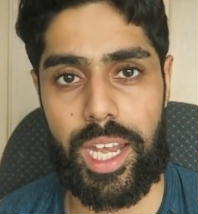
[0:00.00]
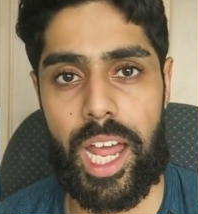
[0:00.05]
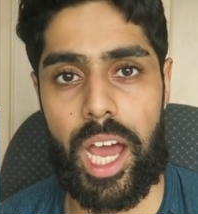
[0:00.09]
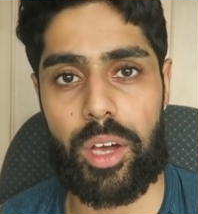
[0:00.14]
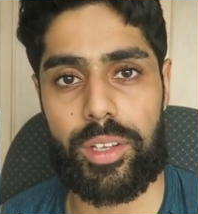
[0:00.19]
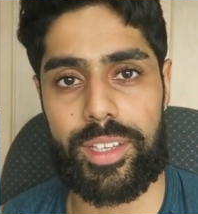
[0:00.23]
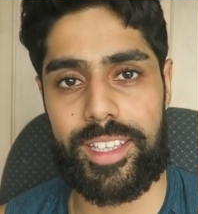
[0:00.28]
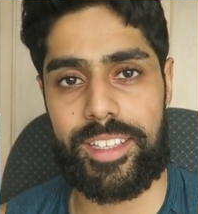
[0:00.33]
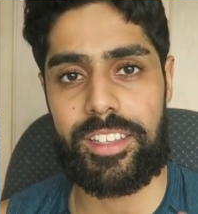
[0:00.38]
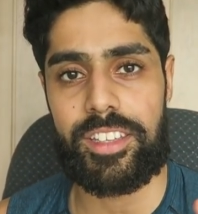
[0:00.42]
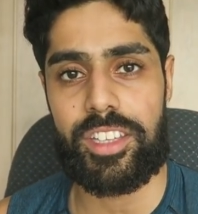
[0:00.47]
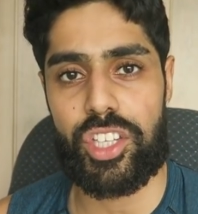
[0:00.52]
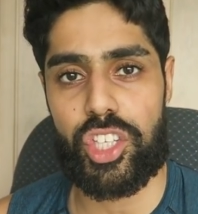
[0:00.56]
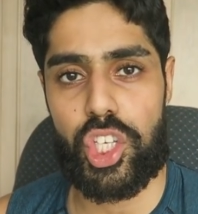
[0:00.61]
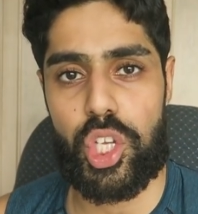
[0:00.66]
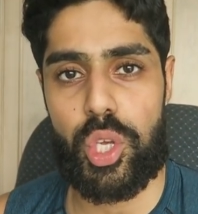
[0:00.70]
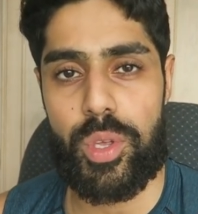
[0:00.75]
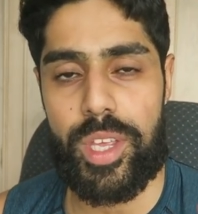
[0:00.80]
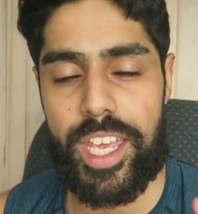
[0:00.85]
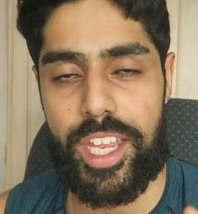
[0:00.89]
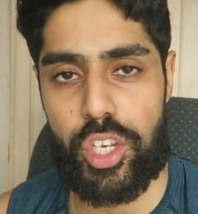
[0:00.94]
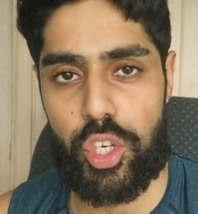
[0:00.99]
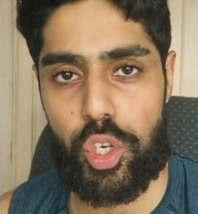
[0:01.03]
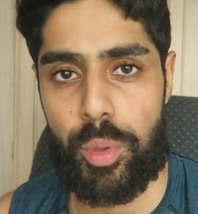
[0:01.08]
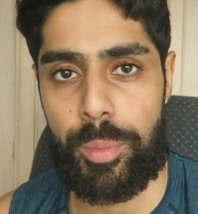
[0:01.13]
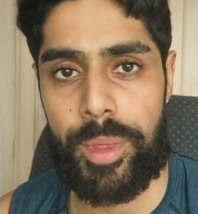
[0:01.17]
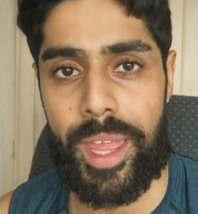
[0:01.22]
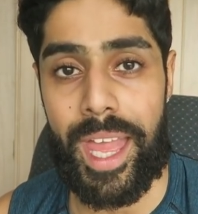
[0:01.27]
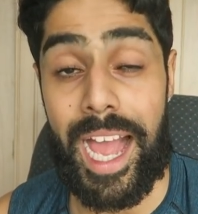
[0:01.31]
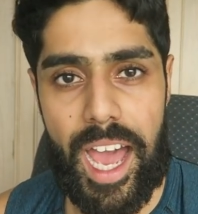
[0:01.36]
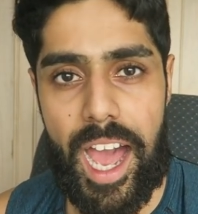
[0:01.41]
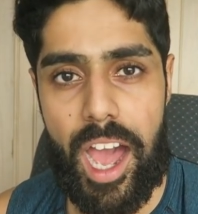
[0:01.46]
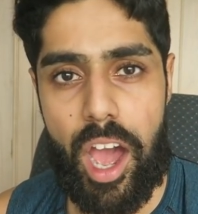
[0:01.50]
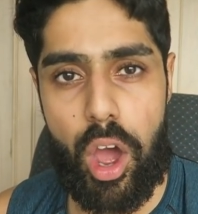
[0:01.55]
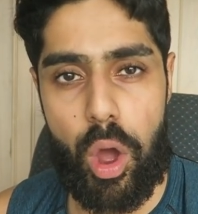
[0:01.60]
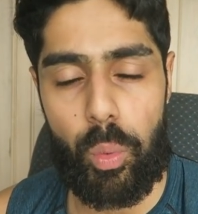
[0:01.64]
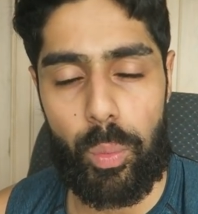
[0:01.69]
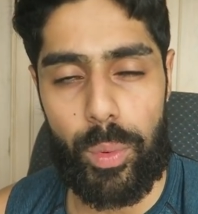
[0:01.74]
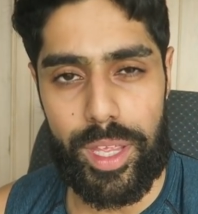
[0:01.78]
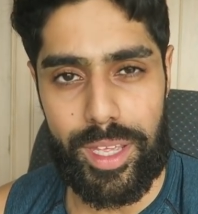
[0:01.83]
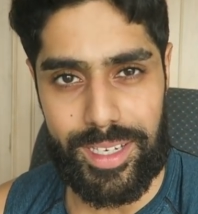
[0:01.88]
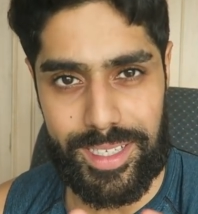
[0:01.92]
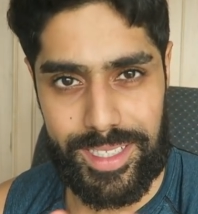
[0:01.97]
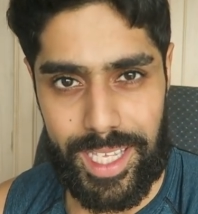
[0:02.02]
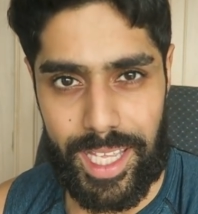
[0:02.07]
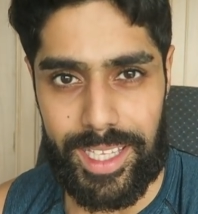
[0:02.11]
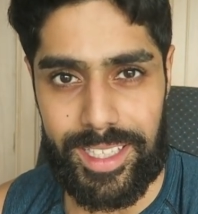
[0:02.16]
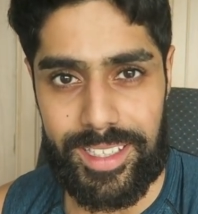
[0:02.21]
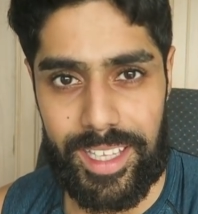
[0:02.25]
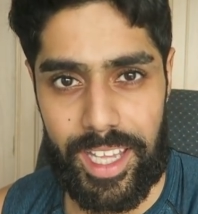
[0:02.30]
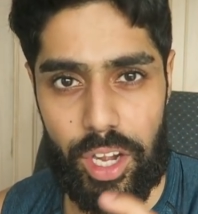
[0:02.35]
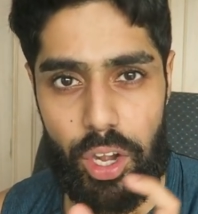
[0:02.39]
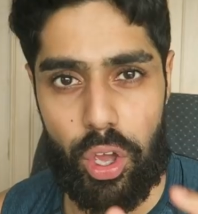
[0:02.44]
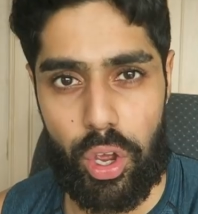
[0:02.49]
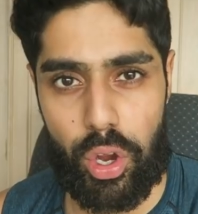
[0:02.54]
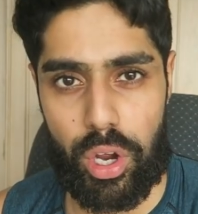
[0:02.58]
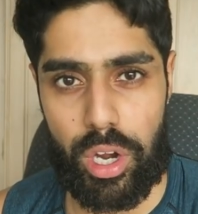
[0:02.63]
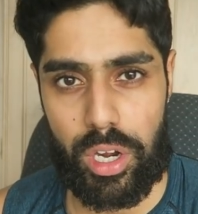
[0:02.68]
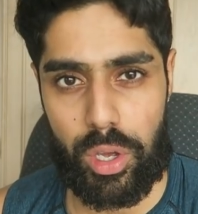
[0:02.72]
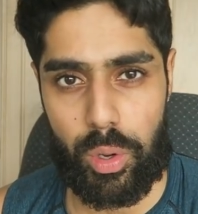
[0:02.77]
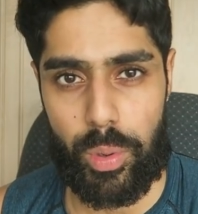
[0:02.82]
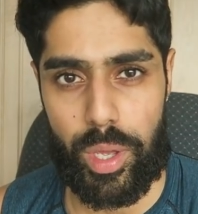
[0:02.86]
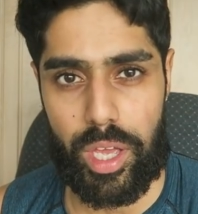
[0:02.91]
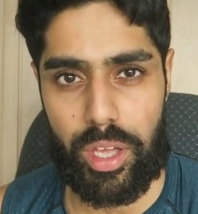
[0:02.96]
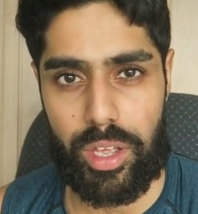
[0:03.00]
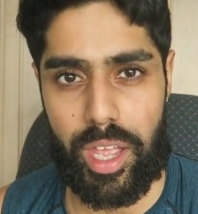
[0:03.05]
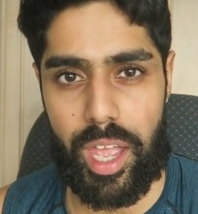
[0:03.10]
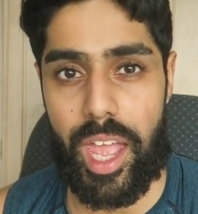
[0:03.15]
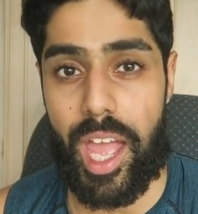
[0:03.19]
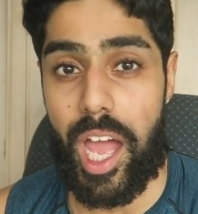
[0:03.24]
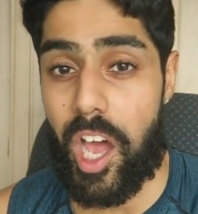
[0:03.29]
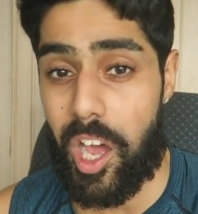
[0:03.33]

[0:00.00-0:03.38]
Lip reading: Now this is a new year, new me. How are we gonna take this and not gonna quit, okay?